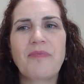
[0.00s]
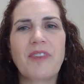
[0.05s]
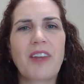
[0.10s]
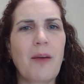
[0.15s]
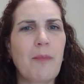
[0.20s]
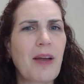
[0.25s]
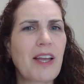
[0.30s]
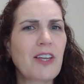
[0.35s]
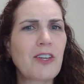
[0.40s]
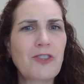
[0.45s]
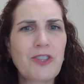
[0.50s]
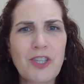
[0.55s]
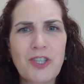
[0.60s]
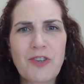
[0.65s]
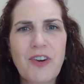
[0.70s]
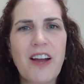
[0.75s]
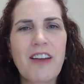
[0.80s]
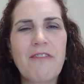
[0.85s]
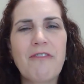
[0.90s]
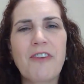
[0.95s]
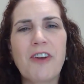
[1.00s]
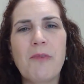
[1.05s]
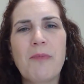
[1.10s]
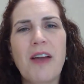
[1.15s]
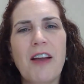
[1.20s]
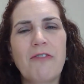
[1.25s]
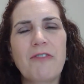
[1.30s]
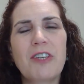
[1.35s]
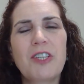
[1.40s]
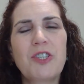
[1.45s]
I usually try and film
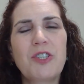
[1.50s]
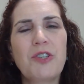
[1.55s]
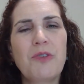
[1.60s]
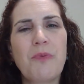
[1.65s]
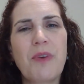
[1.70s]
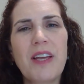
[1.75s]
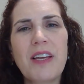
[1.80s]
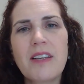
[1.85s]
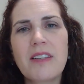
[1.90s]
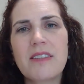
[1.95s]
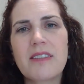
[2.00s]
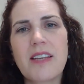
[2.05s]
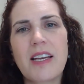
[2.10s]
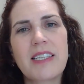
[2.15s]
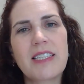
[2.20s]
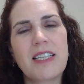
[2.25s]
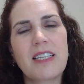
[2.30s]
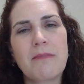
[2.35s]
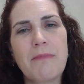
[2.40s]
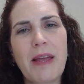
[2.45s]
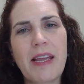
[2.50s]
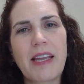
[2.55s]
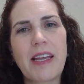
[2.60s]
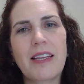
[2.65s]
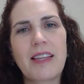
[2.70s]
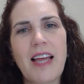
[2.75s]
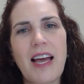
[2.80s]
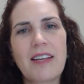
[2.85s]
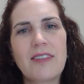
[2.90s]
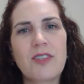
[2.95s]
every 2 weeks. I didn't make
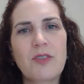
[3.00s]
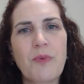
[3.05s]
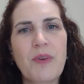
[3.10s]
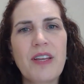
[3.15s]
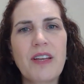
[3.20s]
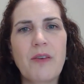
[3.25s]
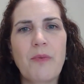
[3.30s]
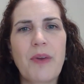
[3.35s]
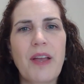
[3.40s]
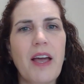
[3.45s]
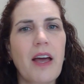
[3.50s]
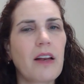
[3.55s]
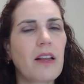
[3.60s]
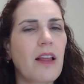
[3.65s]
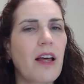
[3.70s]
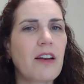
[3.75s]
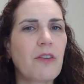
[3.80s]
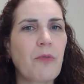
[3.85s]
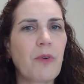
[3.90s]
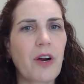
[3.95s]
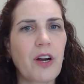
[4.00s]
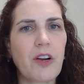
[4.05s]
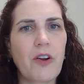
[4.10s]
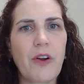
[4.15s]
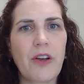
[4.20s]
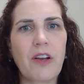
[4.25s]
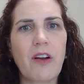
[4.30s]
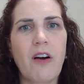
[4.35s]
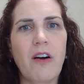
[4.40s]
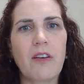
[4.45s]
it last week. We had a lot of work
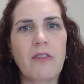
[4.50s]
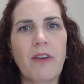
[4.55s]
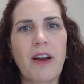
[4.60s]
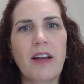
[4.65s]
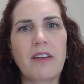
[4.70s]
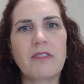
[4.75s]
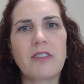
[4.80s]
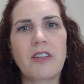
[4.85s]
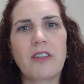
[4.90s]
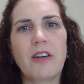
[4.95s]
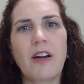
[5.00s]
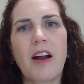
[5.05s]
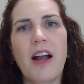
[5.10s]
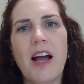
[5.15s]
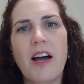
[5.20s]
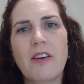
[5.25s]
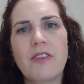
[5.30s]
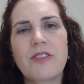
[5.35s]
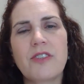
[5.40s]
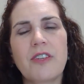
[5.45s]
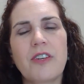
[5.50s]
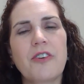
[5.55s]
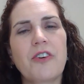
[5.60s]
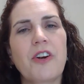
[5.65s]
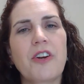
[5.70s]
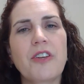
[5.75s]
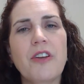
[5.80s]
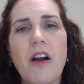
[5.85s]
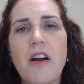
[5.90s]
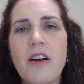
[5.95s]
going on around in our house and in
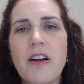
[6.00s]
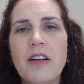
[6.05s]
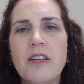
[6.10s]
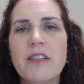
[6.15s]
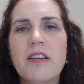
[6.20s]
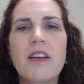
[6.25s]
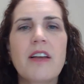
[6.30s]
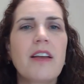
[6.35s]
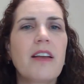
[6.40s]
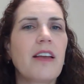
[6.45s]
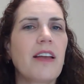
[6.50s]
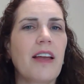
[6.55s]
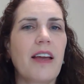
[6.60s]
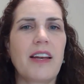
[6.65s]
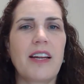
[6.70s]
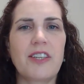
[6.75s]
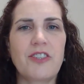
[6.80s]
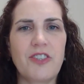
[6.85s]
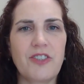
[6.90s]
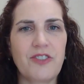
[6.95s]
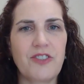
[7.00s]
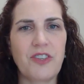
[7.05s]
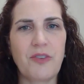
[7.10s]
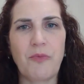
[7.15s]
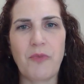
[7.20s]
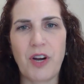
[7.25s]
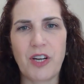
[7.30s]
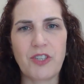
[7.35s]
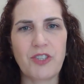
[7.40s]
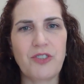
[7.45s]
our yard, and I just
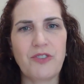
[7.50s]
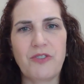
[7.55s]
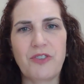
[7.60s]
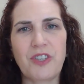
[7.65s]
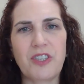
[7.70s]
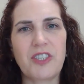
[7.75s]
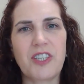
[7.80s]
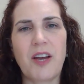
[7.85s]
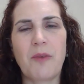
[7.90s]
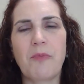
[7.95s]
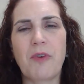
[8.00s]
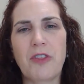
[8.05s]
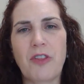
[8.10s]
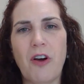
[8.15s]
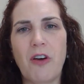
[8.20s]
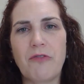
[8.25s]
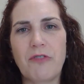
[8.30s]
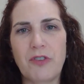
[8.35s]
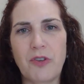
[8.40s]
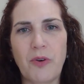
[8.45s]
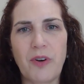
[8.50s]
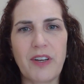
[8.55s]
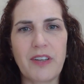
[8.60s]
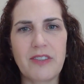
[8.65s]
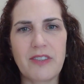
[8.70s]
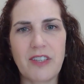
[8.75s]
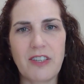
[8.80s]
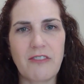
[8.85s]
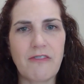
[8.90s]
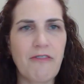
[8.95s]
didn't want to contend with all the
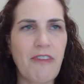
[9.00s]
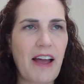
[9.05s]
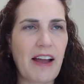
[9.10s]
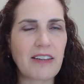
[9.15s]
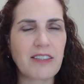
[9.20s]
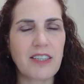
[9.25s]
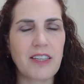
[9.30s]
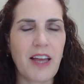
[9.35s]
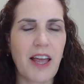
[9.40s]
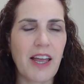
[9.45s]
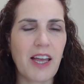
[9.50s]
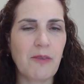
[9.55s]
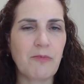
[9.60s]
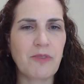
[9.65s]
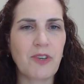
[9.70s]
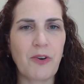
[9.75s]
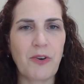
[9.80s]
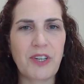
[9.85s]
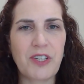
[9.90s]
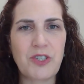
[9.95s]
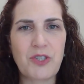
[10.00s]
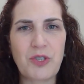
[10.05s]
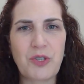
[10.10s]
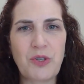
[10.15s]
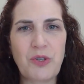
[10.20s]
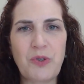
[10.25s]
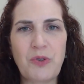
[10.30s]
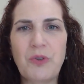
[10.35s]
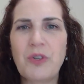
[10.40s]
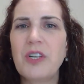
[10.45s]
noise. And in fact, today I'm going
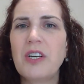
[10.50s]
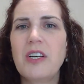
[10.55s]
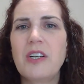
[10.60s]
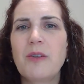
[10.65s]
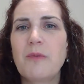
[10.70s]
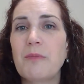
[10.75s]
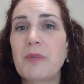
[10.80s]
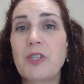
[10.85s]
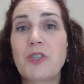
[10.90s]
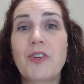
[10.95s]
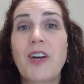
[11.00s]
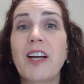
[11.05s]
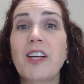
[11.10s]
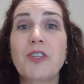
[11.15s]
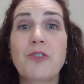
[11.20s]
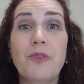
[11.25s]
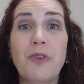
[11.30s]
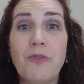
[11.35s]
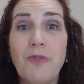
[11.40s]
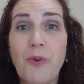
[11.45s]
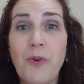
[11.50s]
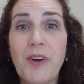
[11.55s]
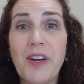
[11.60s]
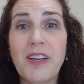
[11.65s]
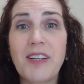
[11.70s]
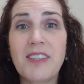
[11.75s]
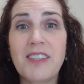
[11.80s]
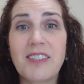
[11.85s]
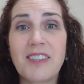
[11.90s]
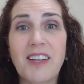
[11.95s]
to be trying to
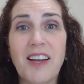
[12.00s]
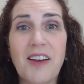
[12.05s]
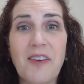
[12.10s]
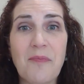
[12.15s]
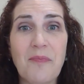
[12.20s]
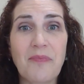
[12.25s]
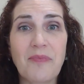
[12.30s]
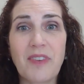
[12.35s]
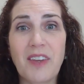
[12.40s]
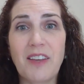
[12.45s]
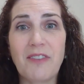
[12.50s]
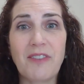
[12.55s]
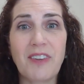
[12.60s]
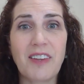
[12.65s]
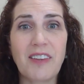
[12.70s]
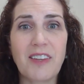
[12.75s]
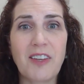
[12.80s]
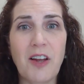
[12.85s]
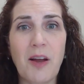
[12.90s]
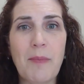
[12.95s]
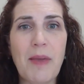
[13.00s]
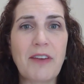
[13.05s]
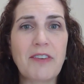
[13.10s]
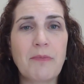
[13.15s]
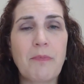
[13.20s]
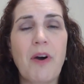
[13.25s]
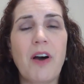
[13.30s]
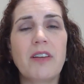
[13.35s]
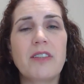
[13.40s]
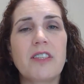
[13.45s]
avoid, I may have to
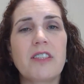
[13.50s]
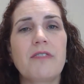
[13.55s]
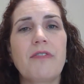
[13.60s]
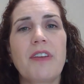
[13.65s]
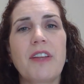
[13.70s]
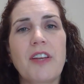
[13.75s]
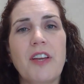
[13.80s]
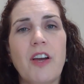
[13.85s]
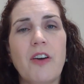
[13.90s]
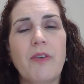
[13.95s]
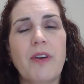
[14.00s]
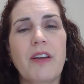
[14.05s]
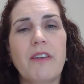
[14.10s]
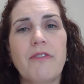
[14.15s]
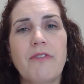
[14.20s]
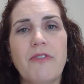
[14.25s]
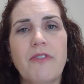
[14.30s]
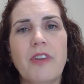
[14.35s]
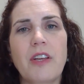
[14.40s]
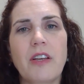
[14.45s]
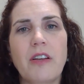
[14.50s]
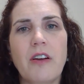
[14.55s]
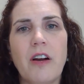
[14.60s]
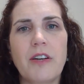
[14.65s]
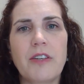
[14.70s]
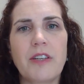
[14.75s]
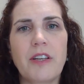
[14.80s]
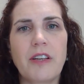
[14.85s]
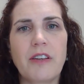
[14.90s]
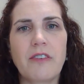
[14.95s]
pause this video if the
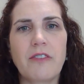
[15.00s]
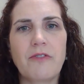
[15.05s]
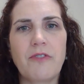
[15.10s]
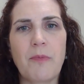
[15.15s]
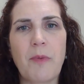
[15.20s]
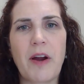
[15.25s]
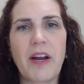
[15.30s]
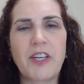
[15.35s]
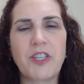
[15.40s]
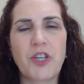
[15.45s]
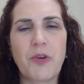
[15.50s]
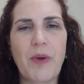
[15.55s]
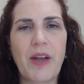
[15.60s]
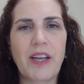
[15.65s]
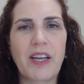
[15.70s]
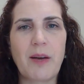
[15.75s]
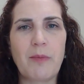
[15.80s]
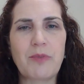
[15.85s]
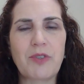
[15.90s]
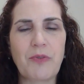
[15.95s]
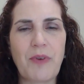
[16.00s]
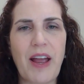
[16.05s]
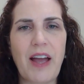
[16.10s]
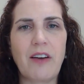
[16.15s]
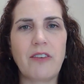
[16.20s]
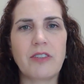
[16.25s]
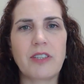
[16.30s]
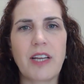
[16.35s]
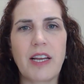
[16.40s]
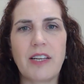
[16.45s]
gardening from our HOA comes
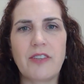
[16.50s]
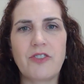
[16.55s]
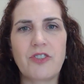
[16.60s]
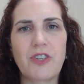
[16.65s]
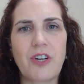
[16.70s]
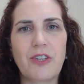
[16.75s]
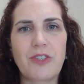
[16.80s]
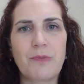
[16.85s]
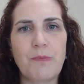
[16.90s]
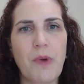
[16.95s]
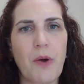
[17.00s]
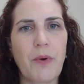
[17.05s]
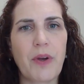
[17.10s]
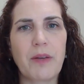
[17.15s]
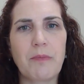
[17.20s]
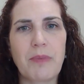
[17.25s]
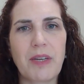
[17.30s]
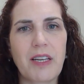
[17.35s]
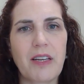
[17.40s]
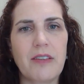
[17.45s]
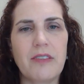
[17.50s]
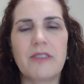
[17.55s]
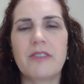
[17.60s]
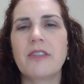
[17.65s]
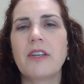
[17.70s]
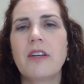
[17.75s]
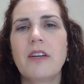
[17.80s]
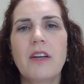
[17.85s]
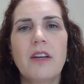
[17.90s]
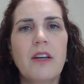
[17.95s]
around and starts mowing, because
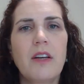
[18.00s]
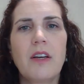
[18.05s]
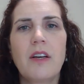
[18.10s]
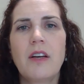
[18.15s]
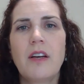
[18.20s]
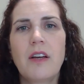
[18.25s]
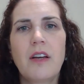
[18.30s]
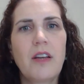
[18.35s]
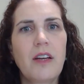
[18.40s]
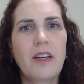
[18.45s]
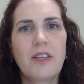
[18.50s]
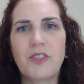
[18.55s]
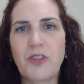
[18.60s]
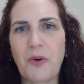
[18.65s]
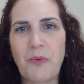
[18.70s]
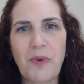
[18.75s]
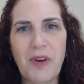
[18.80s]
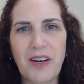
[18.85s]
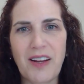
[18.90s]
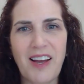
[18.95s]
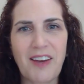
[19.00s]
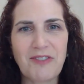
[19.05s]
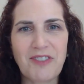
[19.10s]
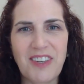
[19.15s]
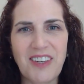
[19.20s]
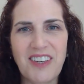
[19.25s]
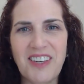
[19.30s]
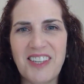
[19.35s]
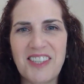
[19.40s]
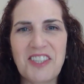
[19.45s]
I don't want to have
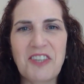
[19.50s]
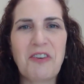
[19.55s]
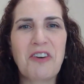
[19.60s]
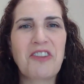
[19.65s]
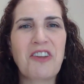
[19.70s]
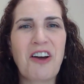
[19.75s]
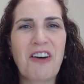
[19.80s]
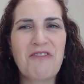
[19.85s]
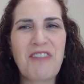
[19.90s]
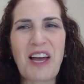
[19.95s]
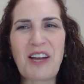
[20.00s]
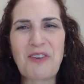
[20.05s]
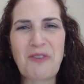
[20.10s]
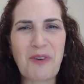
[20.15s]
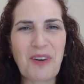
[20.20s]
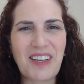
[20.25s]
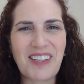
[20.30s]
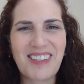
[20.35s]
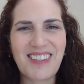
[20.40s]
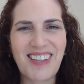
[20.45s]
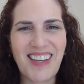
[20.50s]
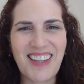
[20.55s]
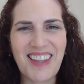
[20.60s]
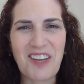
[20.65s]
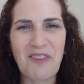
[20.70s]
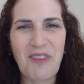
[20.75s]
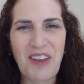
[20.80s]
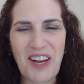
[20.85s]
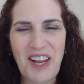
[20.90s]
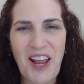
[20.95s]
to deal with all of that noise in
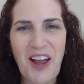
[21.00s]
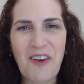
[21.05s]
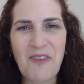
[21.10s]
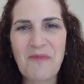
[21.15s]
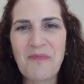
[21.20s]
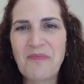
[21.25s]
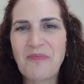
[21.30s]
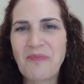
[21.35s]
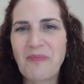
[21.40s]
the video.